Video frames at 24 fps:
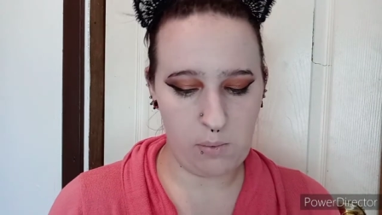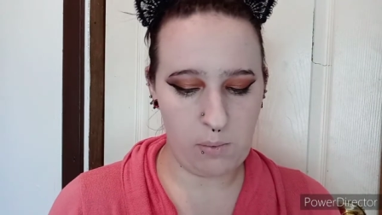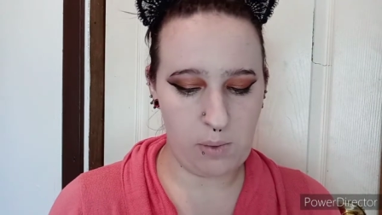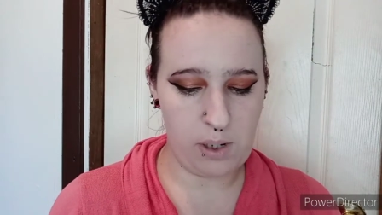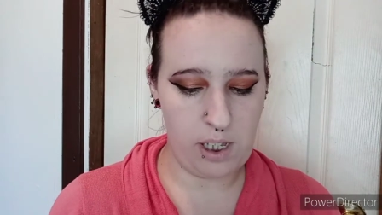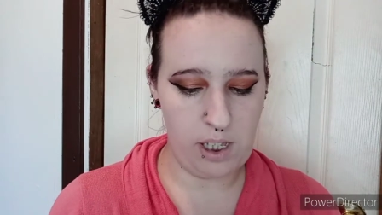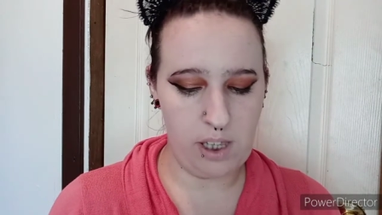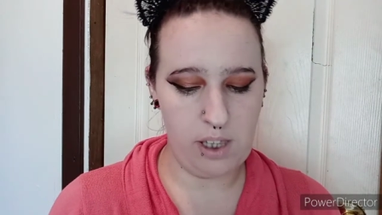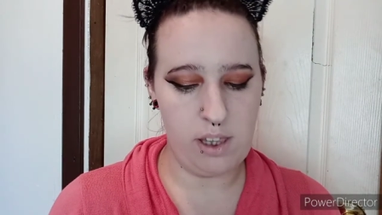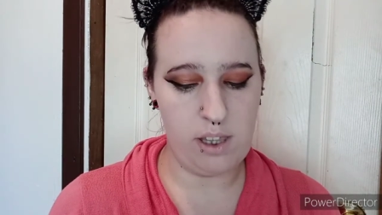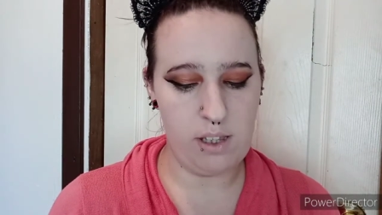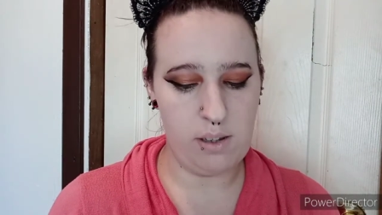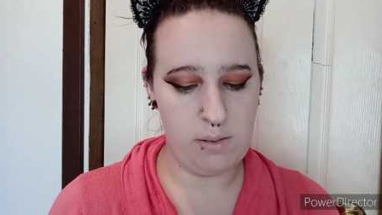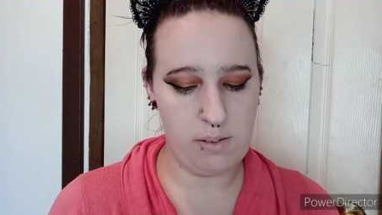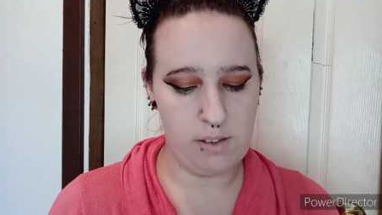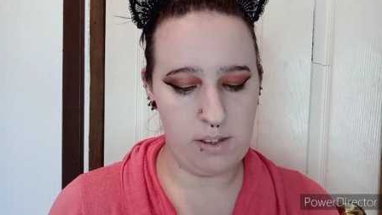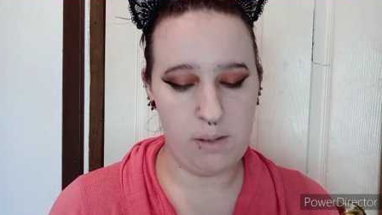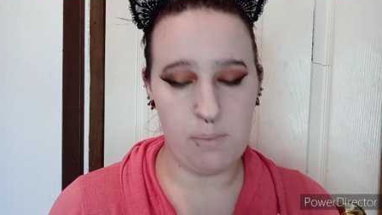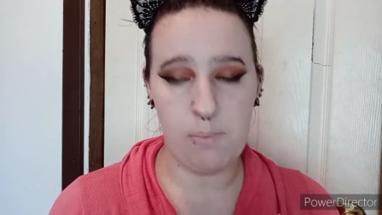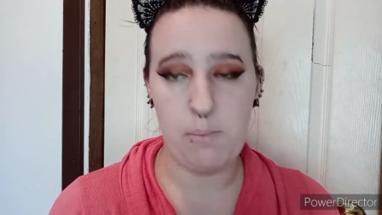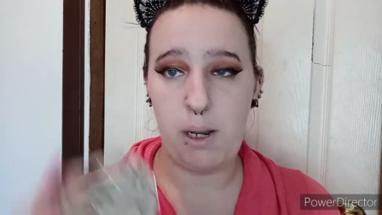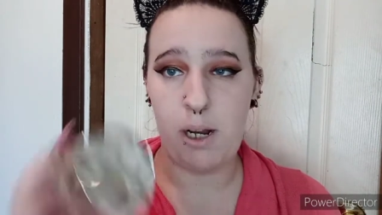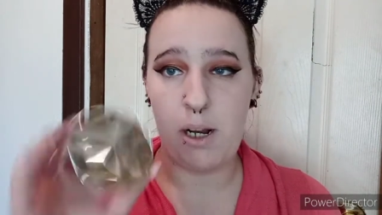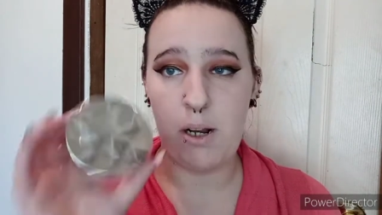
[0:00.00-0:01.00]
the Bare
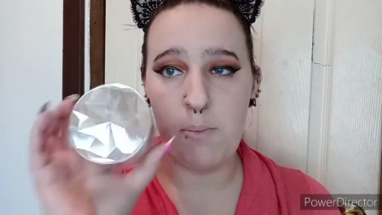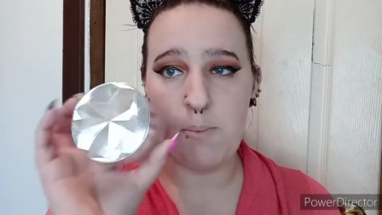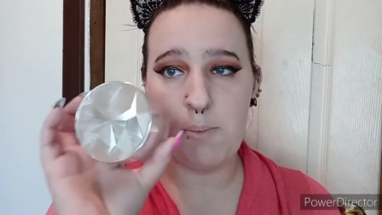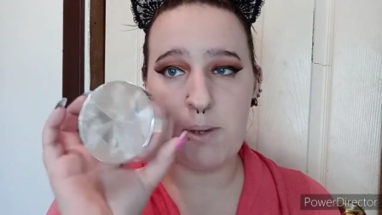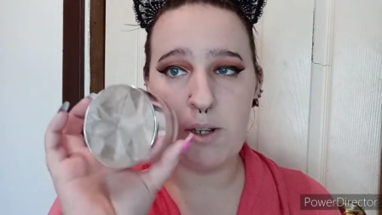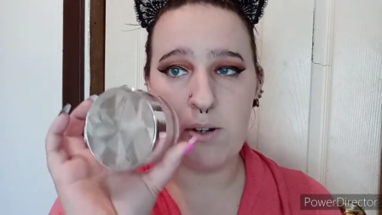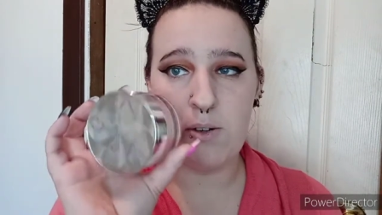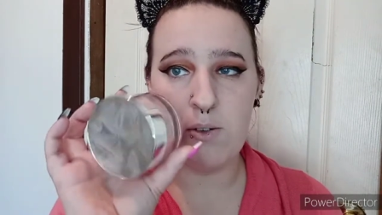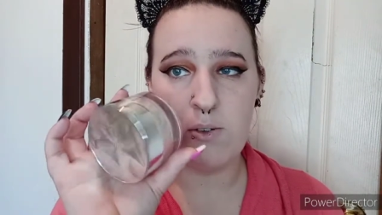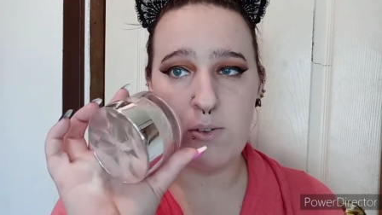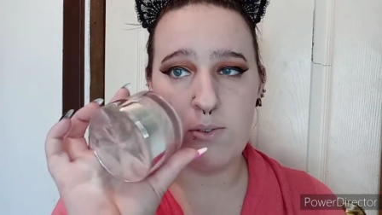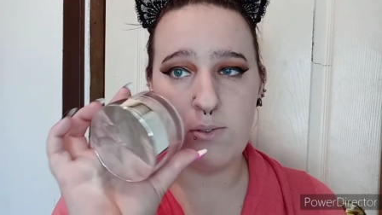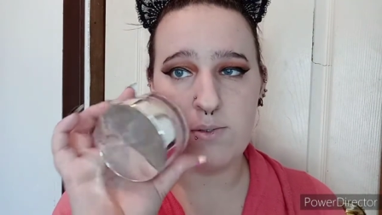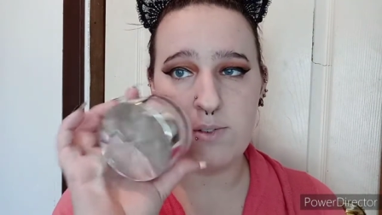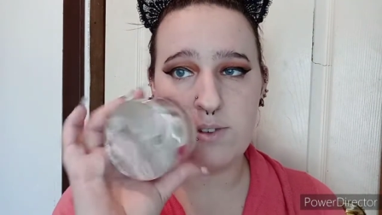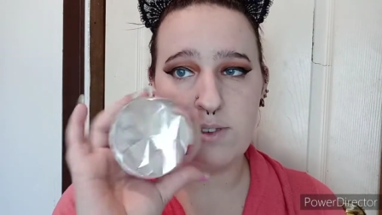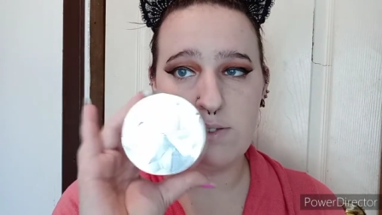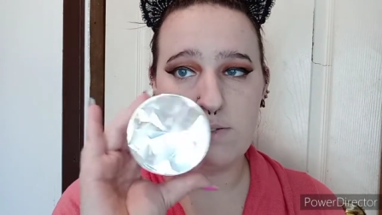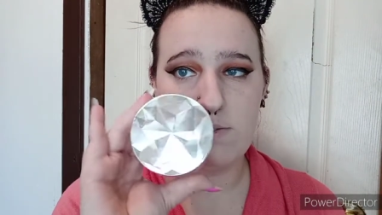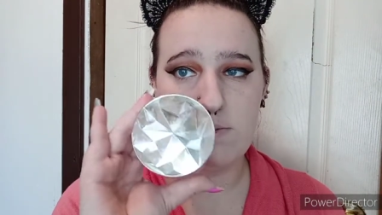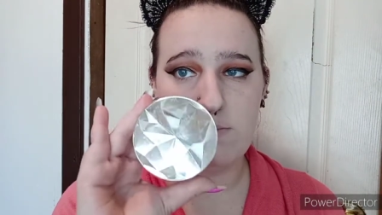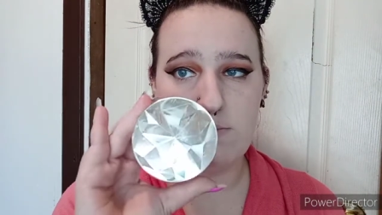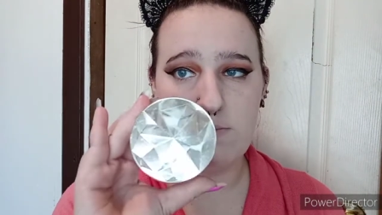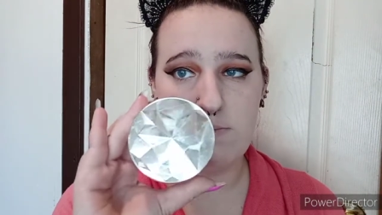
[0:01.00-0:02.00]
Minerals
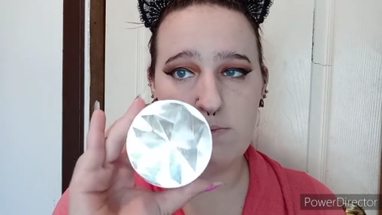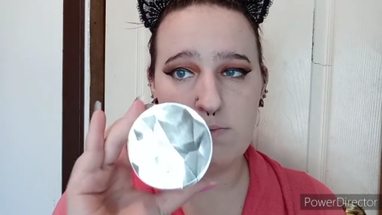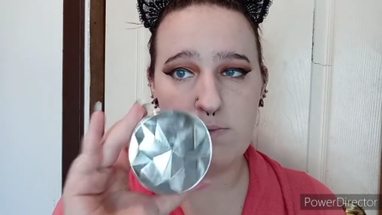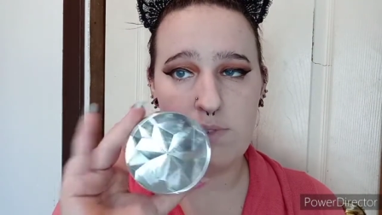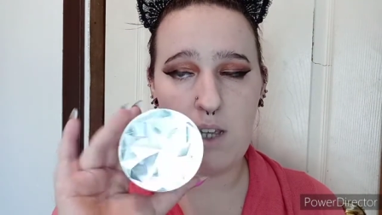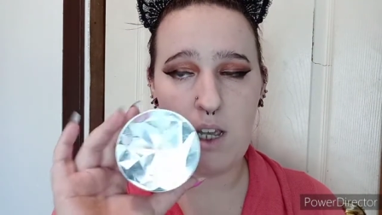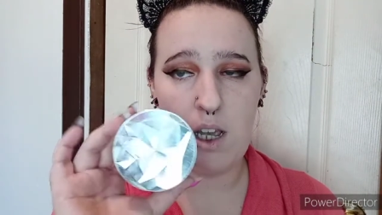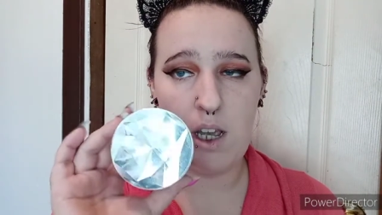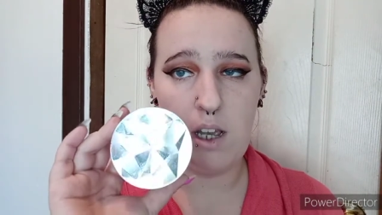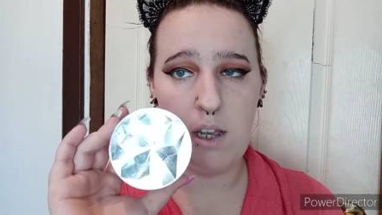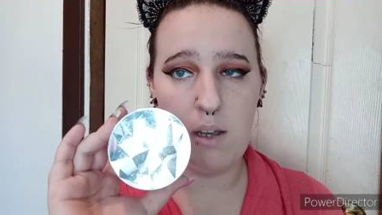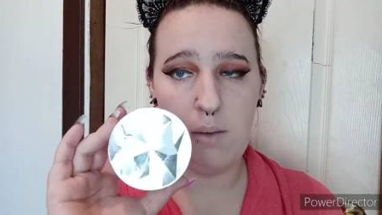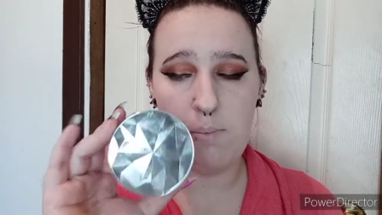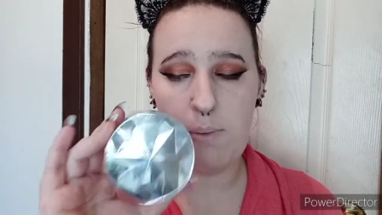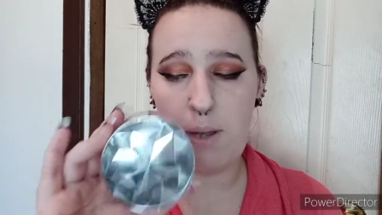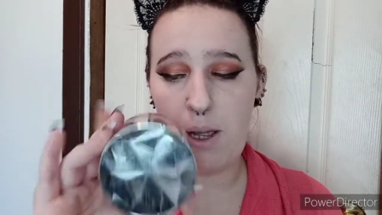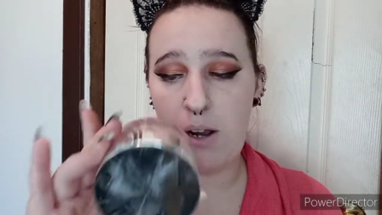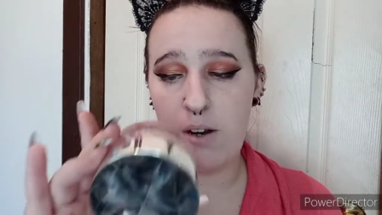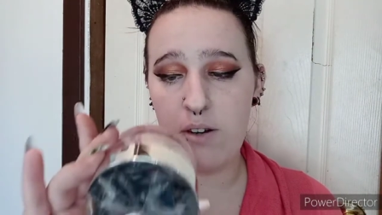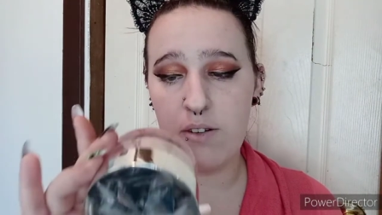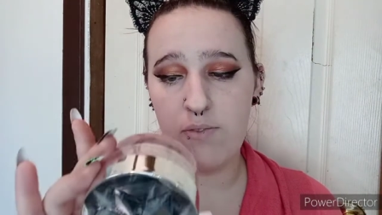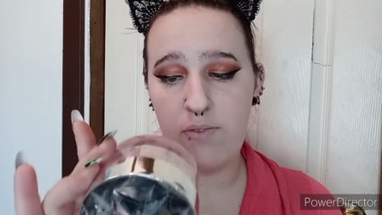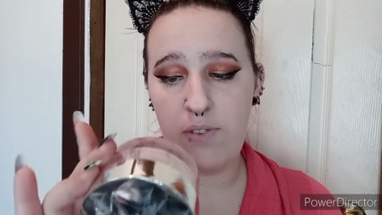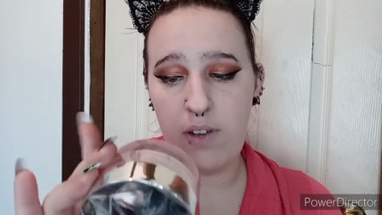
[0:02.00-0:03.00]
powder
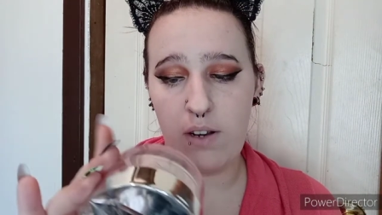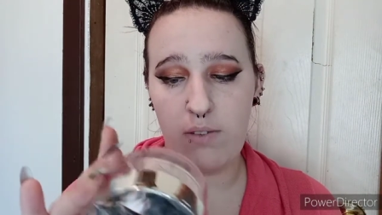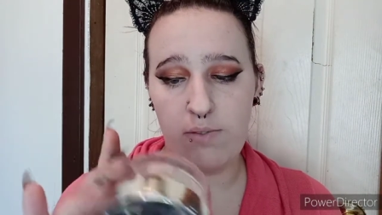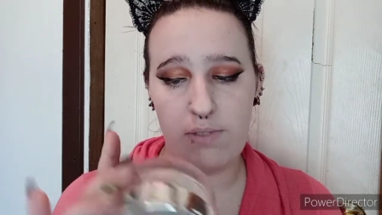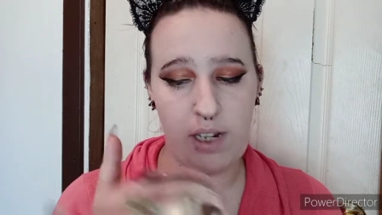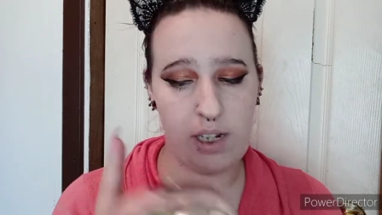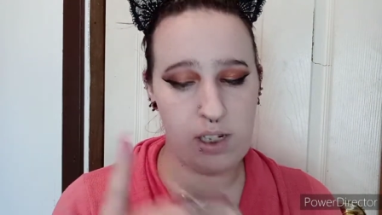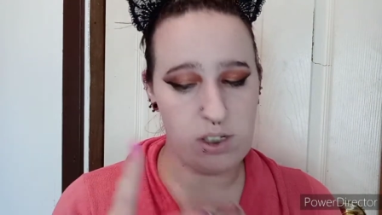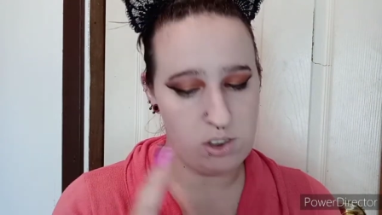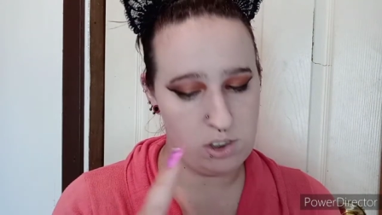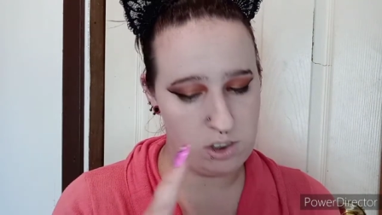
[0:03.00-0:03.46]
foundation.